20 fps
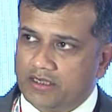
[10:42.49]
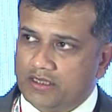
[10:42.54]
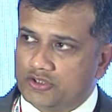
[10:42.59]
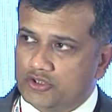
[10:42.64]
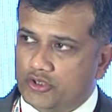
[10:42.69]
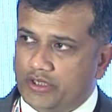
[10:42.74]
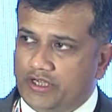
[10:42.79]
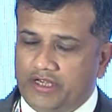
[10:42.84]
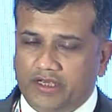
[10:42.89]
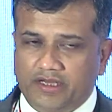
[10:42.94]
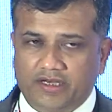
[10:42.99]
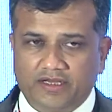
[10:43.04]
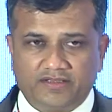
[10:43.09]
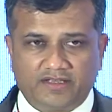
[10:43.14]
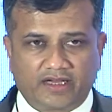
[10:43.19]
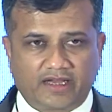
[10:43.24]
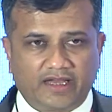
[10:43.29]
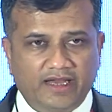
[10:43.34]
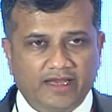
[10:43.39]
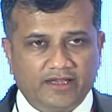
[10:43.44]
So here is
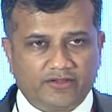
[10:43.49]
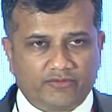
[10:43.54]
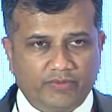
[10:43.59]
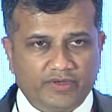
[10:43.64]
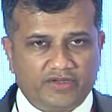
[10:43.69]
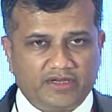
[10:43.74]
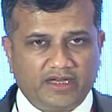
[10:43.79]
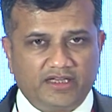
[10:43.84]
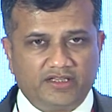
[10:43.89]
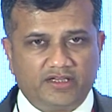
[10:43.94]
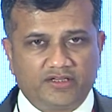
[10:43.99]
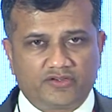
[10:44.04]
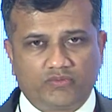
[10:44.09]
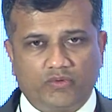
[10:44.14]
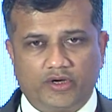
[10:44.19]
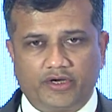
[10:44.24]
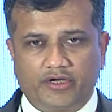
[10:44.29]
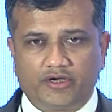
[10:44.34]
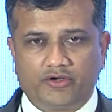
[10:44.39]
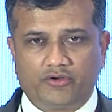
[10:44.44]
the case which I just
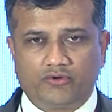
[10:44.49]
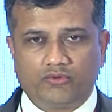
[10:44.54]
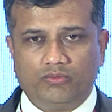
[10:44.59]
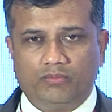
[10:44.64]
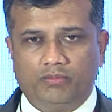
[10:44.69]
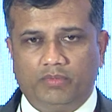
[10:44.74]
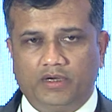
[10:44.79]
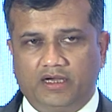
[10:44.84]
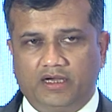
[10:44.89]
wanted to